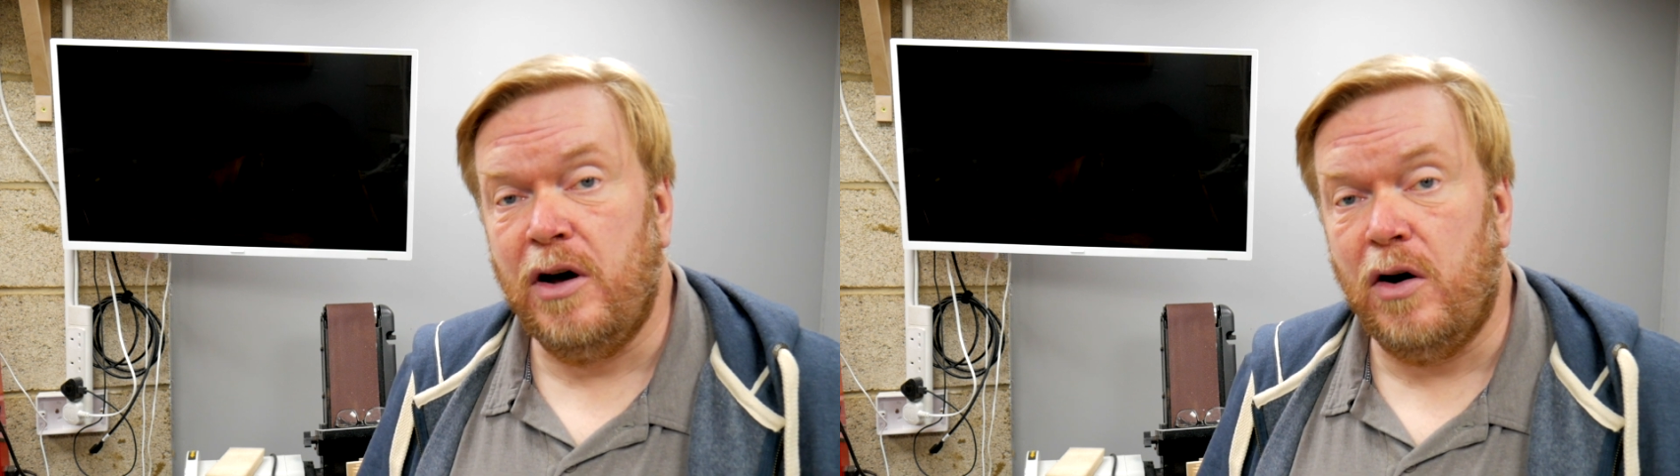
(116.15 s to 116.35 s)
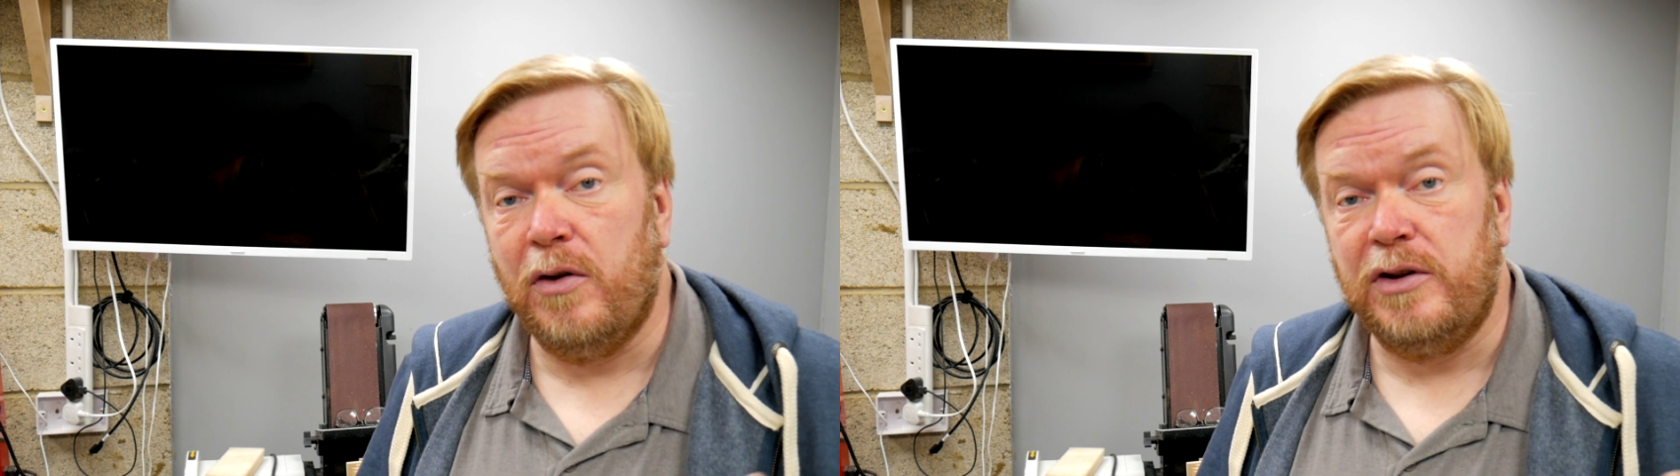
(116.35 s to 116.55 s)

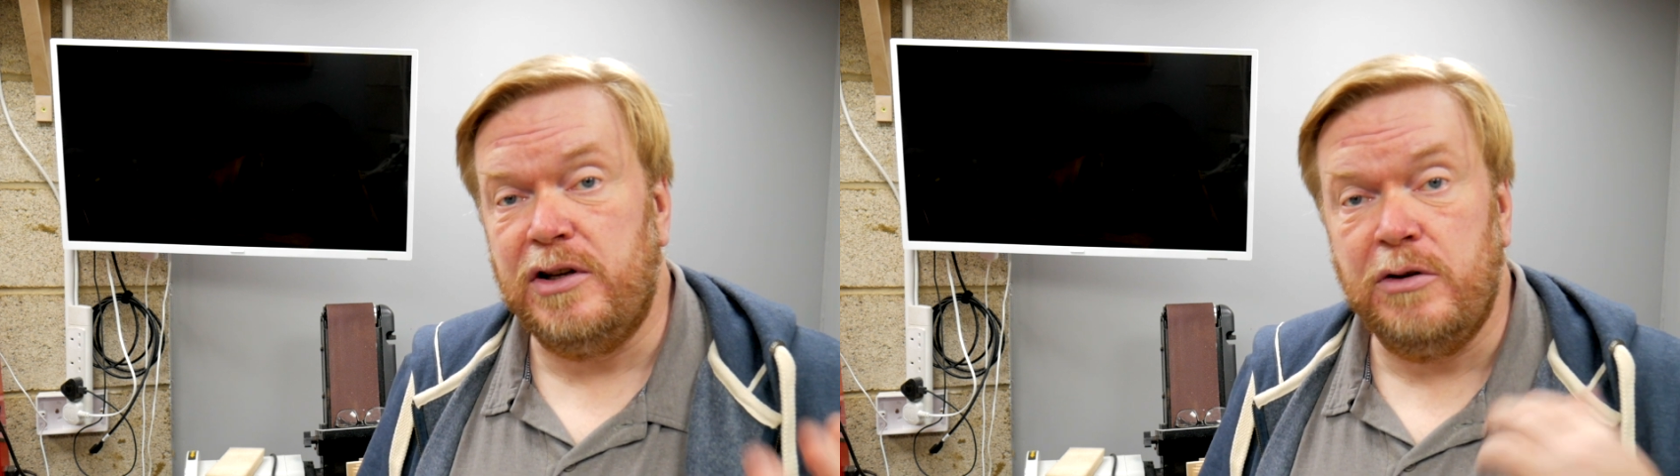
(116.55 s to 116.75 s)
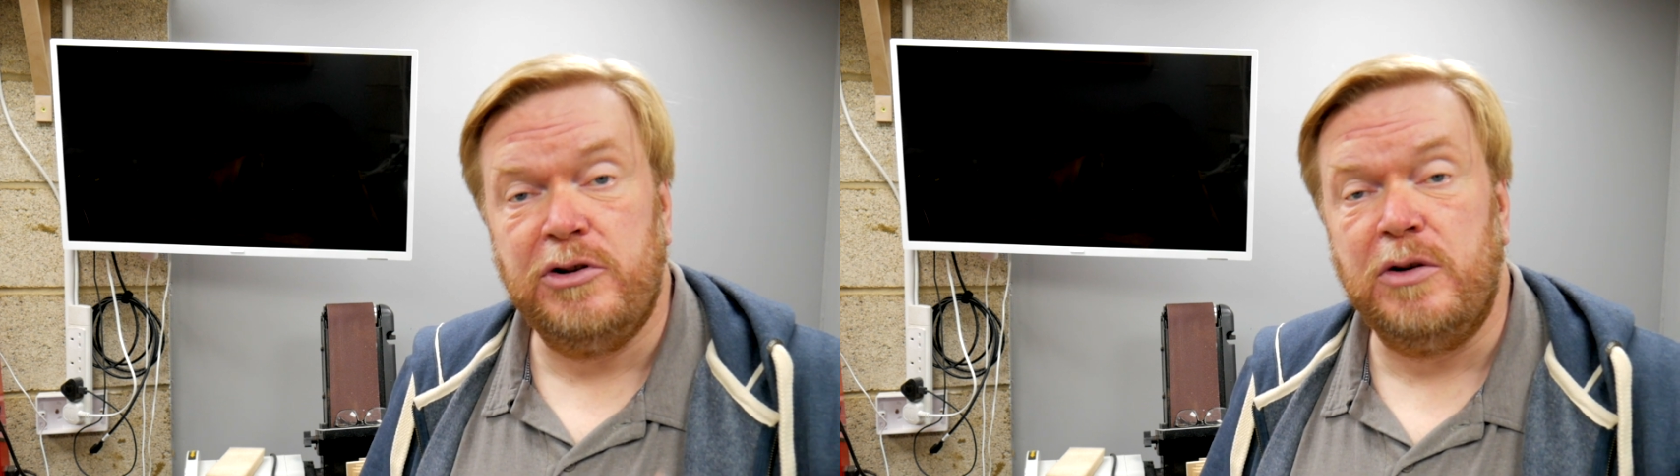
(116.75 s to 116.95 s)
on the
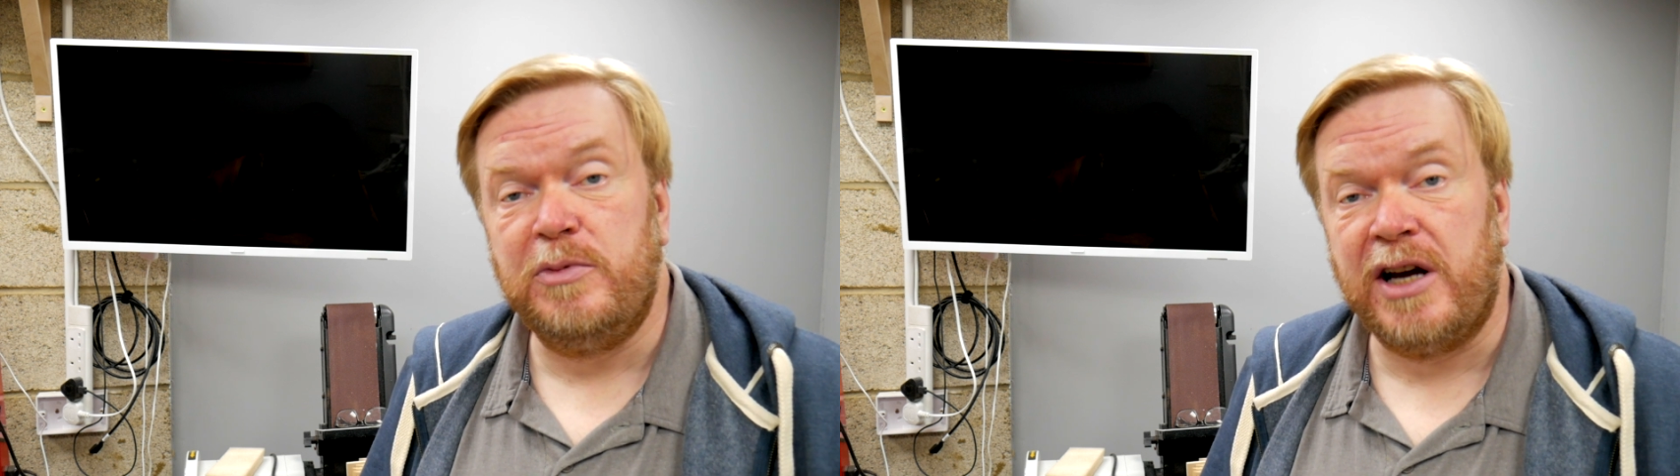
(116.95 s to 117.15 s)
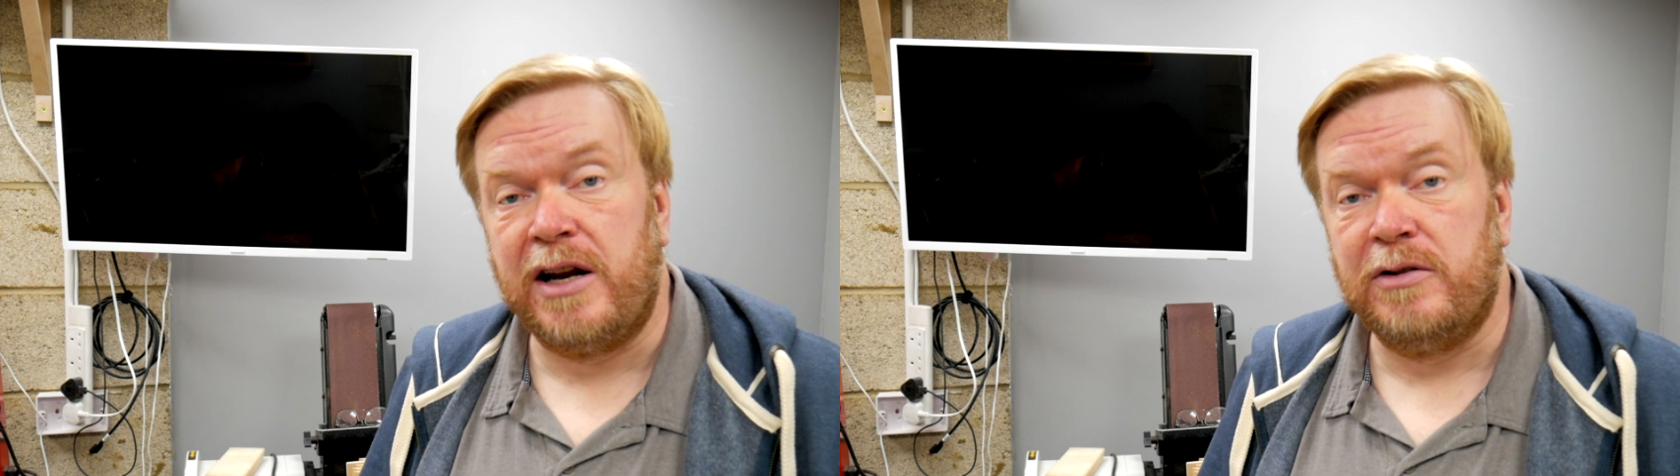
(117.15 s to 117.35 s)
YouTube
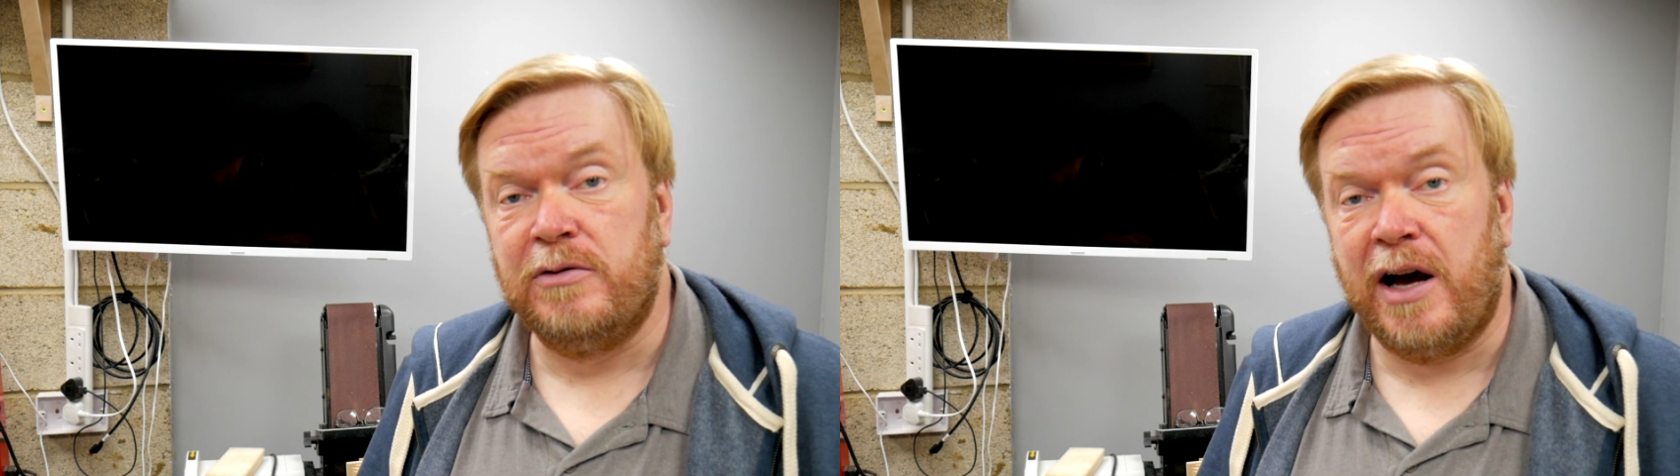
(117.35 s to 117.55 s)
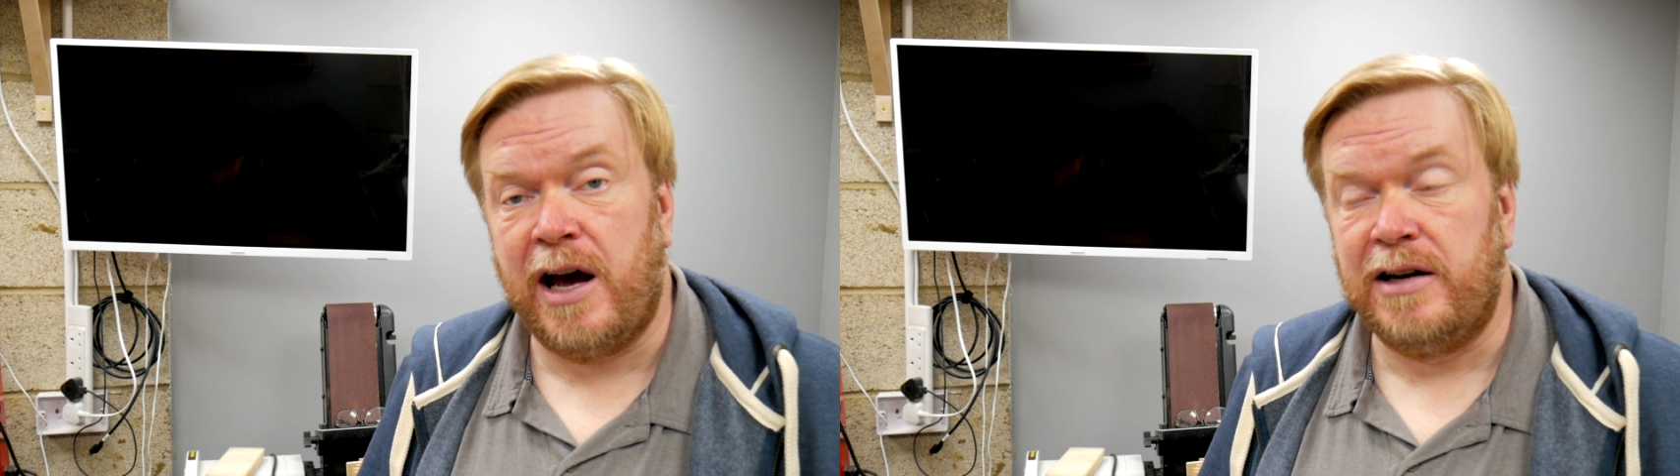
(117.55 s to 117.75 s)

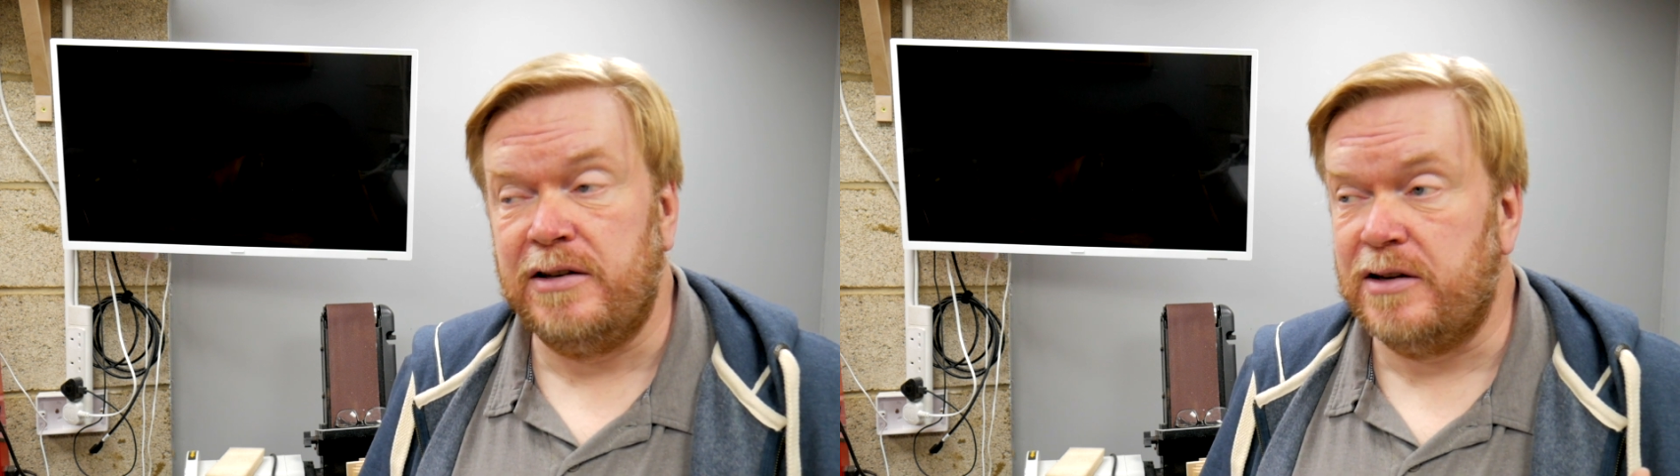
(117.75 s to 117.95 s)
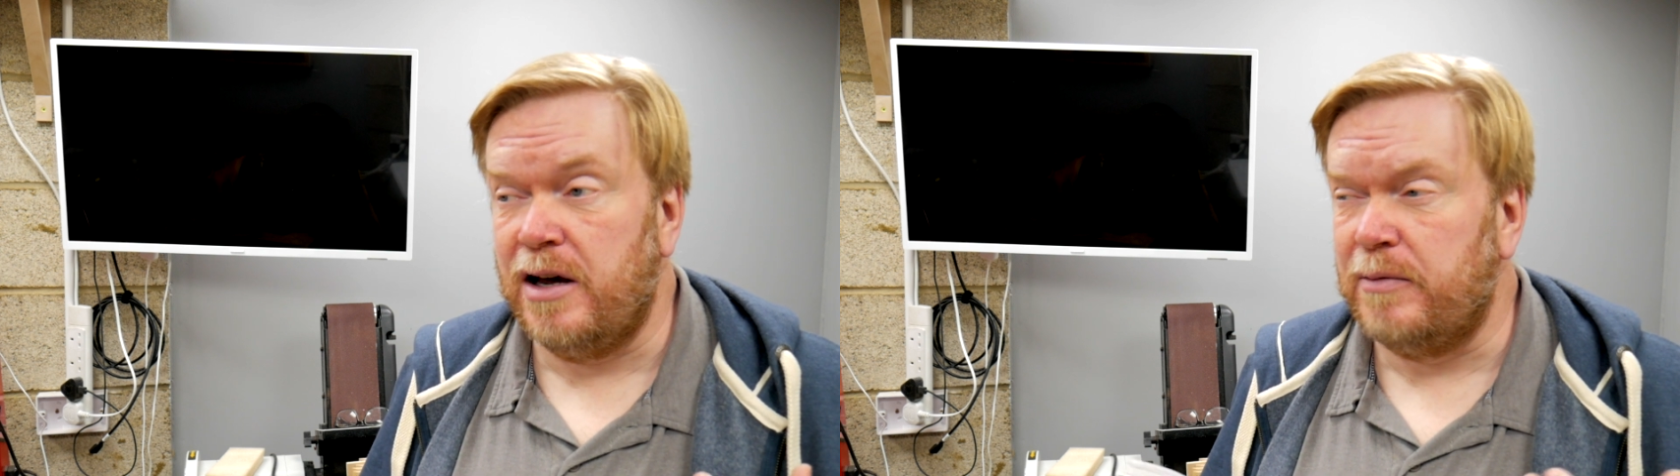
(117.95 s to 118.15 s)
channel
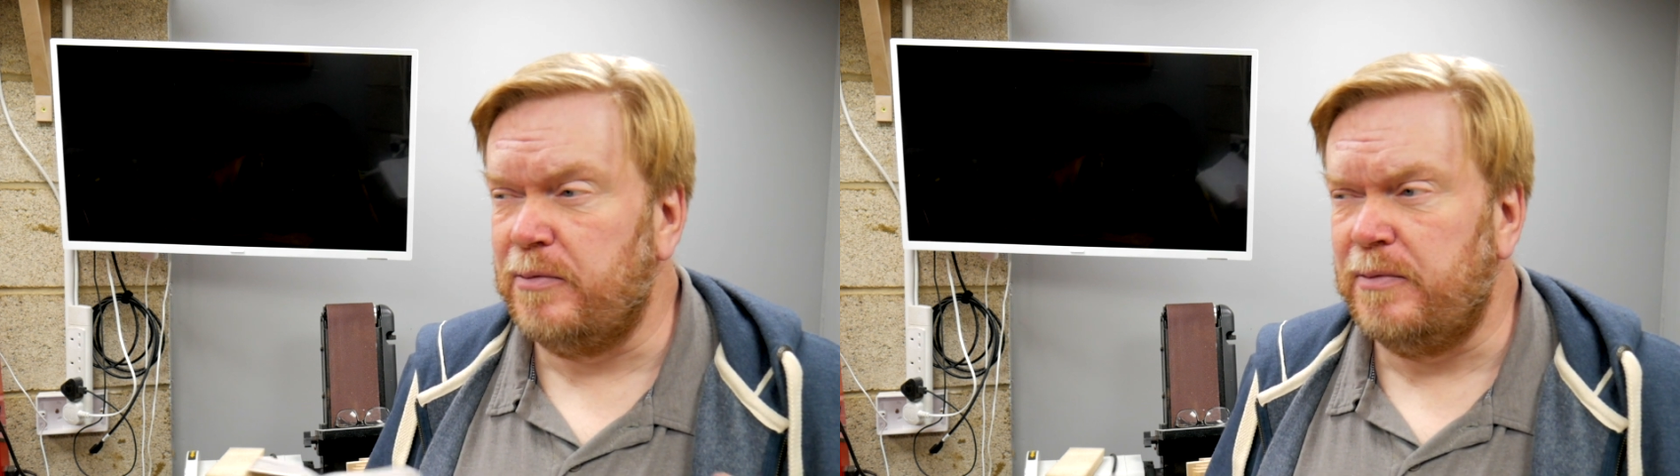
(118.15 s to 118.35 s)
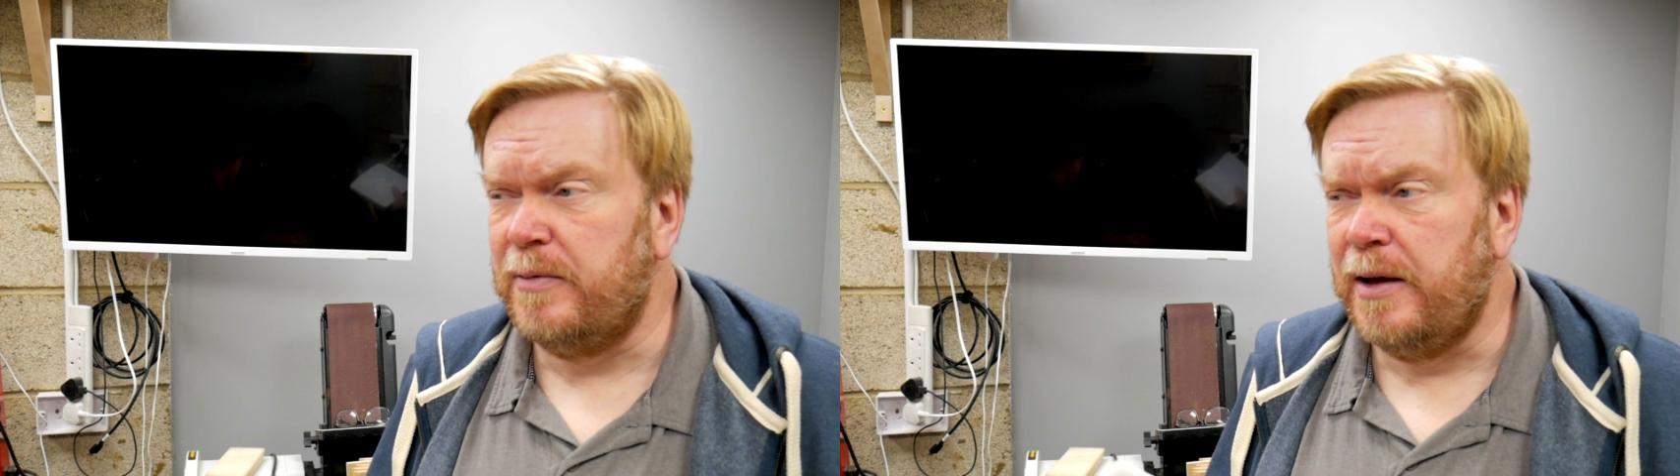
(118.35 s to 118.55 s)
and on